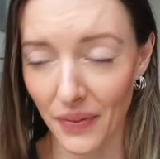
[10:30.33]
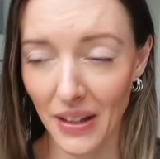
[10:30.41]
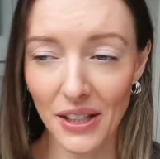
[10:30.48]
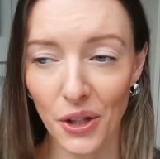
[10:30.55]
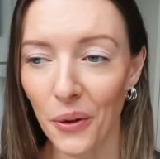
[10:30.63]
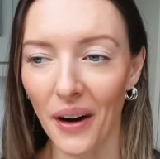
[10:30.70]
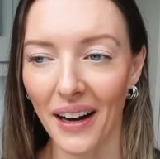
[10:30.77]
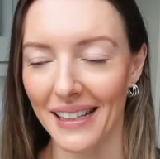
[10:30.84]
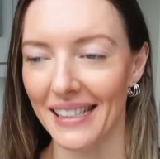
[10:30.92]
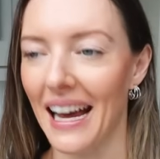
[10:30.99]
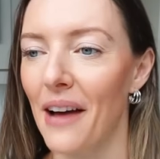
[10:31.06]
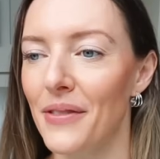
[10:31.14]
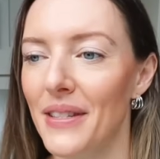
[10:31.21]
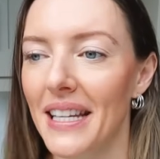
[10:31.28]
so nice to
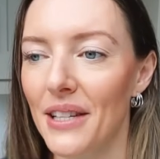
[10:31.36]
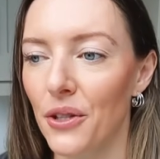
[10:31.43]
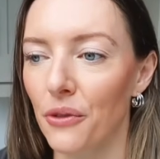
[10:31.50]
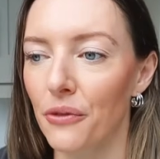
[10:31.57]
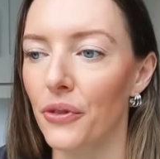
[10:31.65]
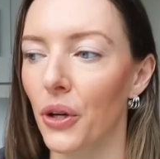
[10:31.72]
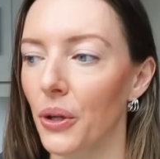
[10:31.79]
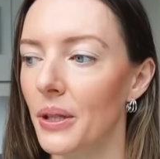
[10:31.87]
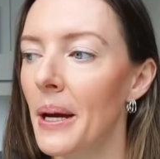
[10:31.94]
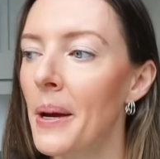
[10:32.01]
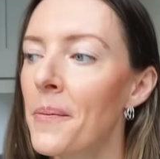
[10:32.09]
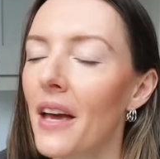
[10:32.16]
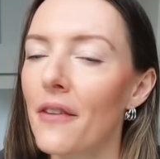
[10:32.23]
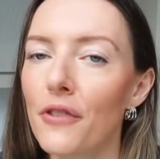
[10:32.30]
have seasonal food.
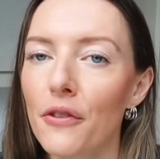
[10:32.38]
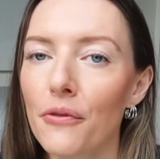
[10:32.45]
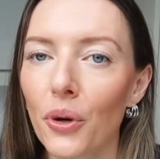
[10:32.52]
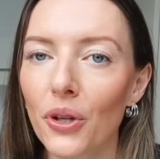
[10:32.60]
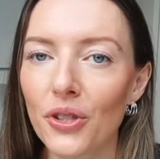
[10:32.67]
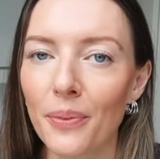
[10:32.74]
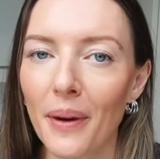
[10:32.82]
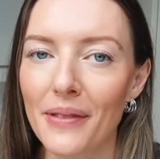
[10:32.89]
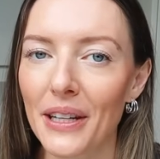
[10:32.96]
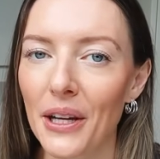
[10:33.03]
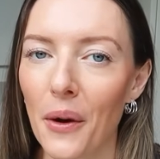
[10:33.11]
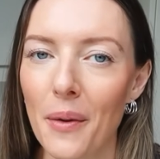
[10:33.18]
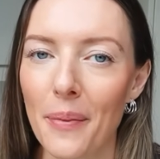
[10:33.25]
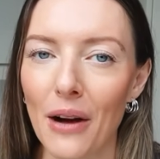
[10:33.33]
If you've watched my
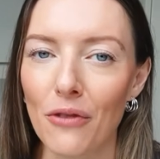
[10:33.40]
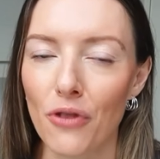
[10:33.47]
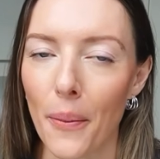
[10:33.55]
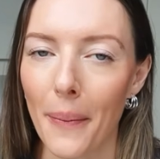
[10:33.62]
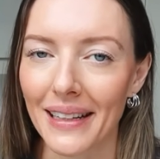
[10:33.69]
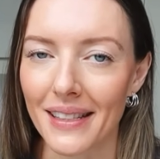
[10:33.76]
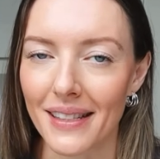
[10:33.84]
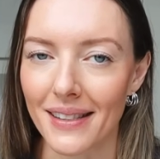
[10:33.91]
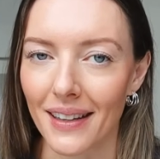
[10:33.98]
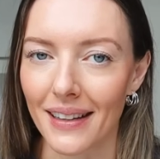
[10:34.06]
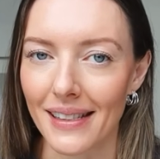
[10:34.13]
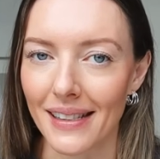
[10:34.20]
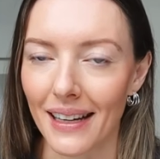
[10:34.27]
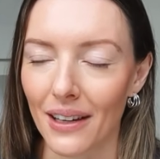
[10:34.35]
video about
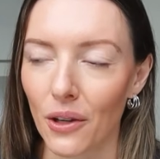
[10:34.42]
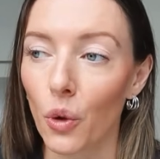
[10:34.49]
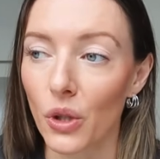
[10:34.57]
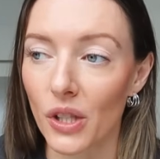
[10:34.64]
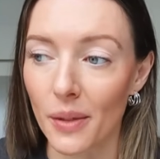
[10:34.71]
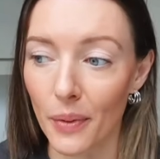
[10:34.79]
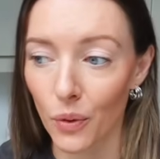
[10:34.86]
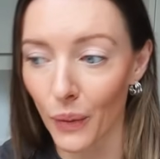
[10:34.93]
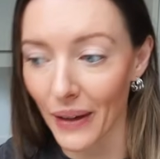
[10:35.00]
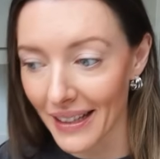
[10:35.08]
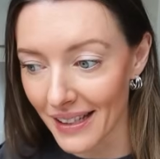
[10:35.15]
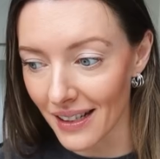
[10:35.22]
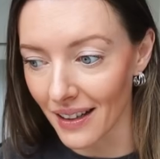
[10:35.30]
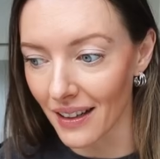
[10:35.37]
romanticising autumn and
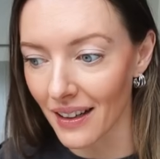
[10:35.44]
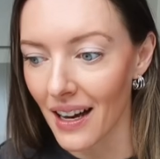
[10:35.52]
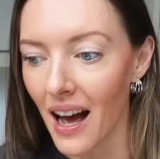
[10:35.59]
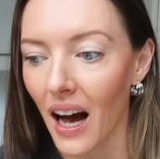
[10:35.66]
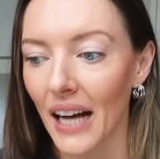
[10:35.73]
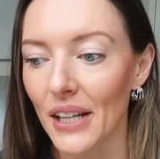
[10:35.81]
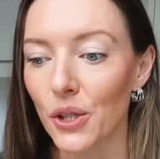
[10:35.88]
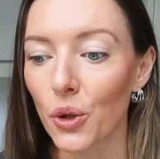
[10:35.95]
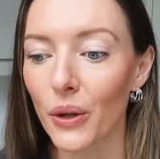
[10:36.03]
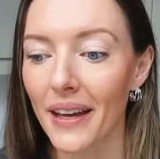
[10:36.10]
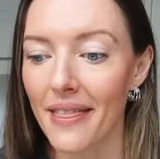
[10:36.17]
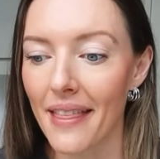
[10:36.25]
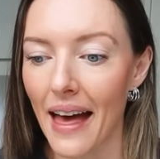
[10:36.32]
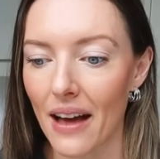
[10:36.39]
winter, I talk
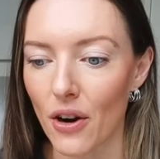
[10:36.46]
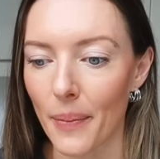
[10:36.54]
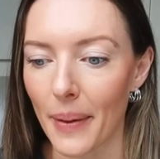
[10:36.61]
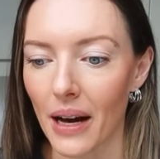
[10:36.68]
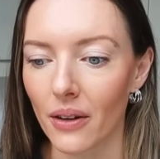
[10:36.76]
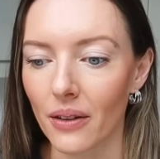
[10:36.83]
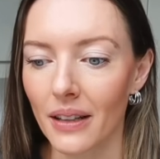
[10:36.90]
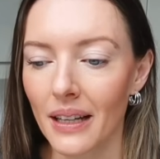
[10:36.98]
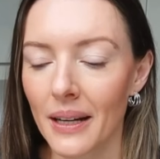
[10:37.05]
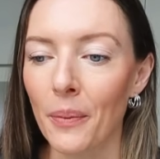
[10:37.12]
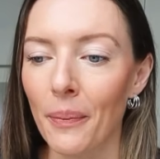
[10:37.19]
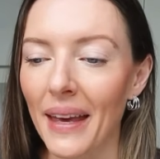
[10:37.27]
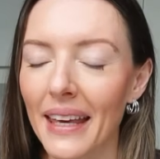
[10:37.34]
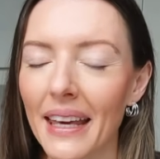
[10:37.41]
in there about
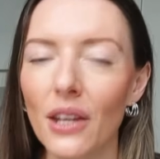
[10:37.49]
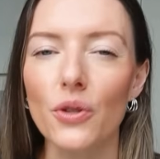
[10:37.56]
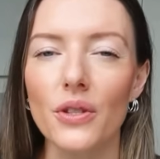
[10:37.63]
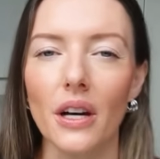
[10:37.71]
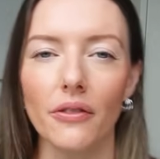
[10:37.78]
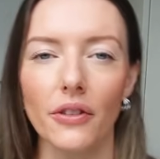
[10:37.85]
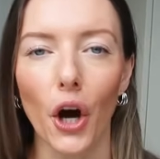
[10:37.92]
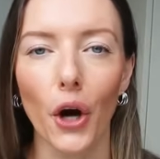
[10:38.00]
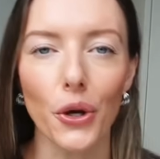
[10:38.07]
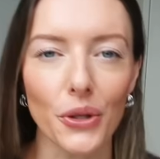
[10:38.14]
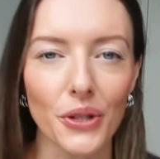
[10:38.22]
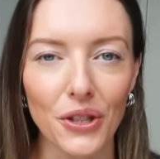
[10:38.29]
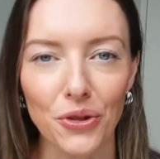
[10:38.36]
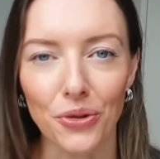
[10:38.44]
making yourself
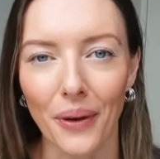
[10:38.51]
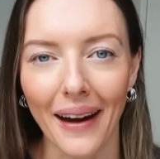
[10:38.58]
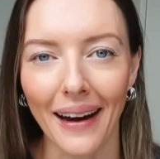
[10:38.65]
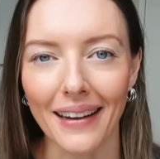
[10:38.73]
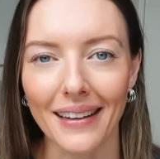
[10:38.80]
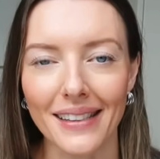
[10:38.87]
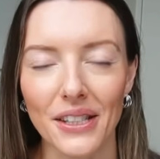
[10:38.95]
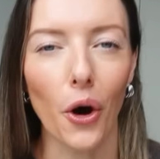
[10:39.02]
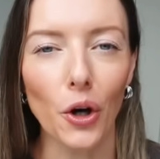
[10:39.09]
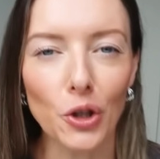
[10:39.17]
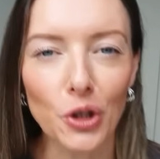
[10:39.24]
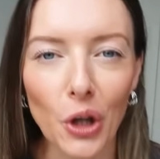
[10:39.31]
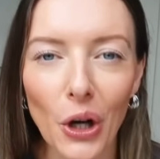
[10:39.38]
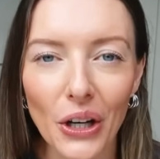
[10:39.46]
cozy drinks,
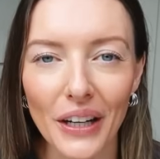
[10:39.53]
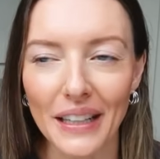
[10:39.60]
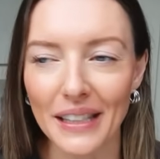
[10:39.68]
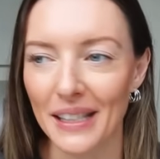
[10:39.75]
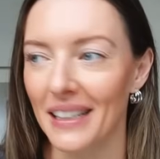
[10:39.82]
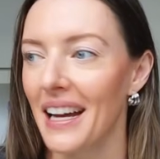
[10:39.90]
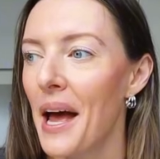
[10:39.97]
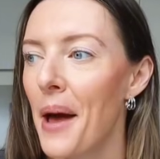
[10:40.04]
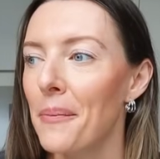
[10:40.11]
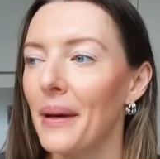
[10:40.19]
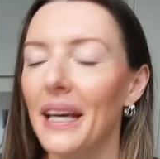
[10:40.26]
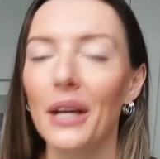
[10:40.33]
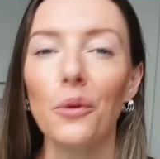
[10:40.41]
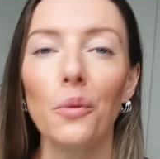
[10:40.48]
hot chocolates, and
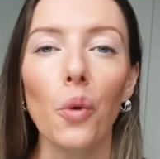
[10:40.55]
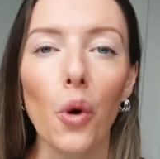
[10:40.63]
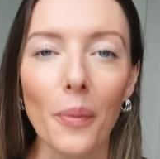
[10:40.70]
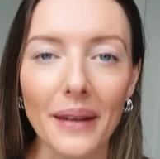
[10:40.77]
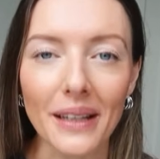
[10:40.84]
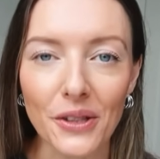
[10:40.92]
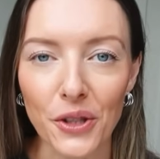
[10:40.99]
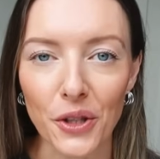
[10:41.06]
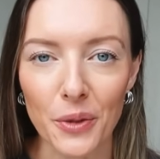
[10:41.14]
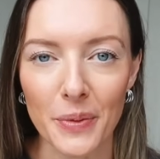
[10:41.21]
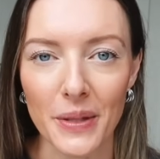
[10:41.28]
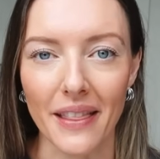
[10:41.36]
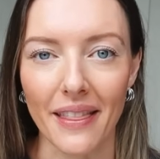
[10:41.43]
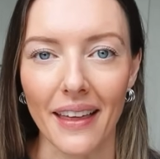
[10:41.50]
making warming
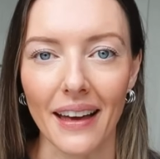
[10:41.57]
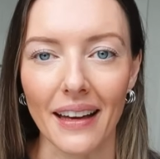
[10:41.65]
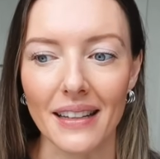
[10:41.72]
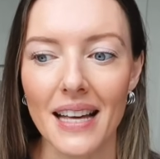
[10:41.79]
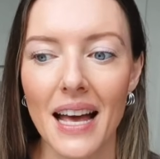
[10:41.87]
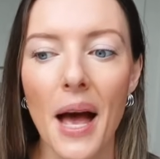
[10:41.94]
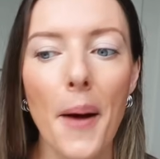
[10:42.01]
soups and things.